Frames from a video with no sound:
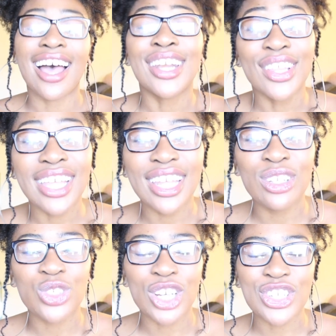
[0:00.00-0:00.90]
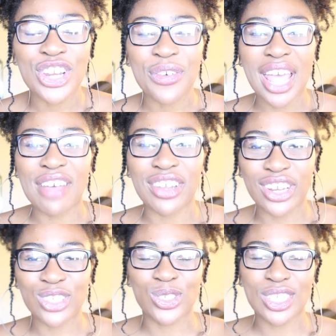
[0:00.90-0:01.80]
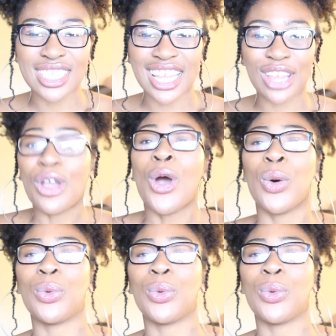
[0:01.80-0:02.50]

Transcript: another hidden treasure that we have here at Georgia State